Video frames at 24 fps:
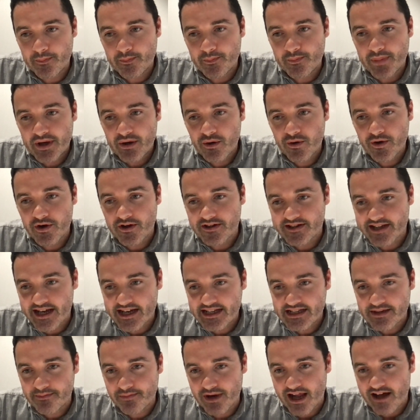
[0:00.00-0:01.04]
build our
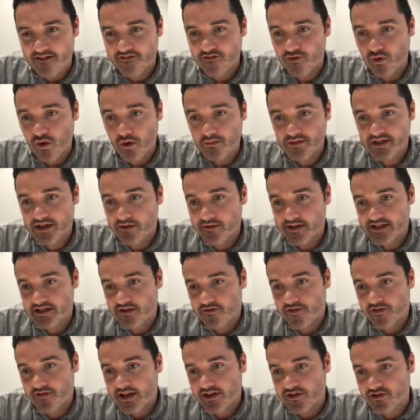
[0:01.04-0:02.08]
data platform so it's
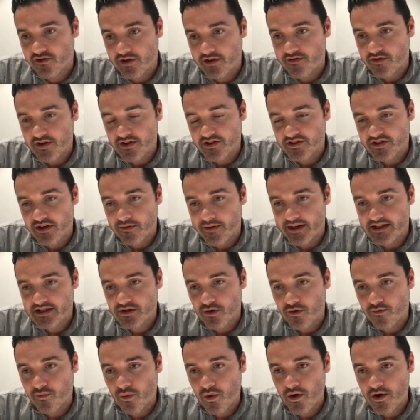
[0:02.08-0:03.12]
event driven so it sort
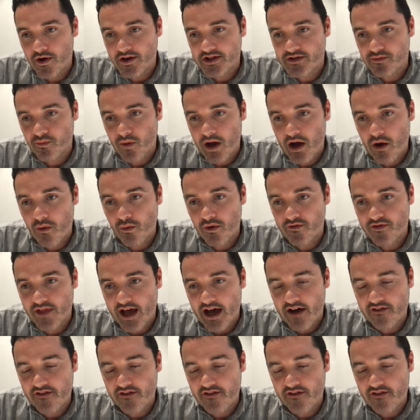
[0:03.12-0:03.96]
of works well with that